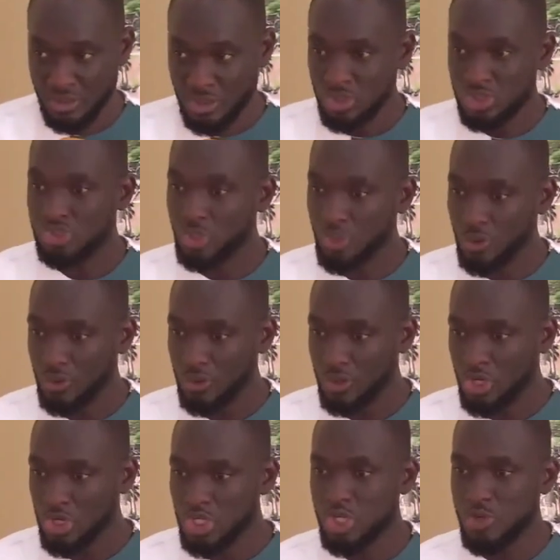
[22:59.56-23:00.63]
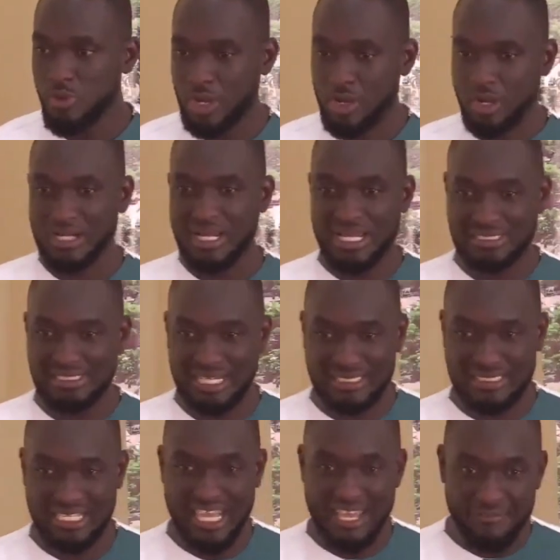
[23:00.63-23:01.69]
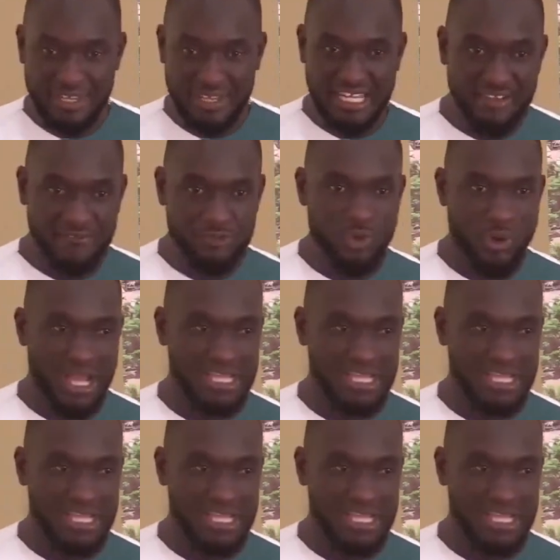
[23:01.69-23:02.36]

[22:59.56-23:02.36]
So you recognize that even if you are